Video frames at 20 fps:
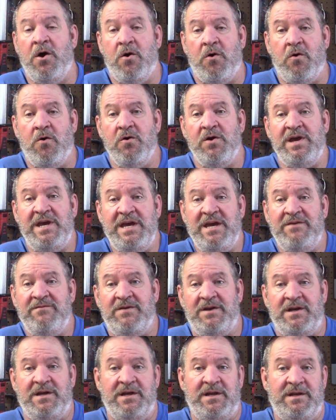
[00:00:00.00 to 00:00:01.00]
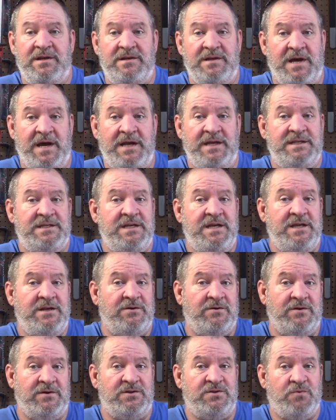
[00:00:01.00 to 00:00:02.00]
or even a nineteen
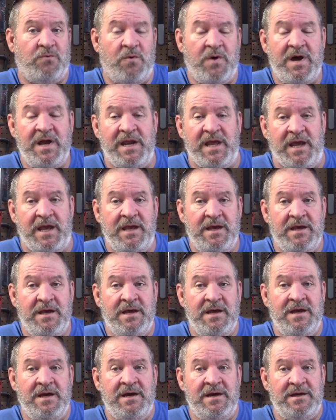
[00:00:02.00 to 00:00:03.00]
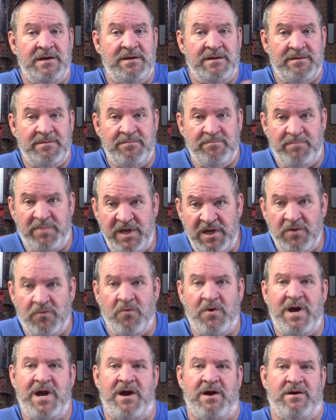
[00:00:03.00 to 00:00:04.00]
or a twenty, be
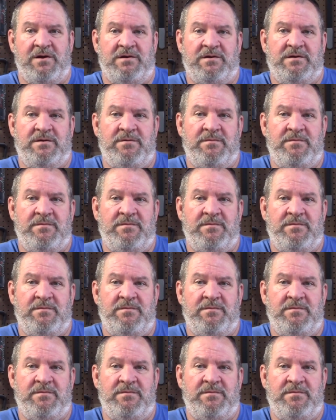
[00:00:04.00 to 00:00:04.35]
aware.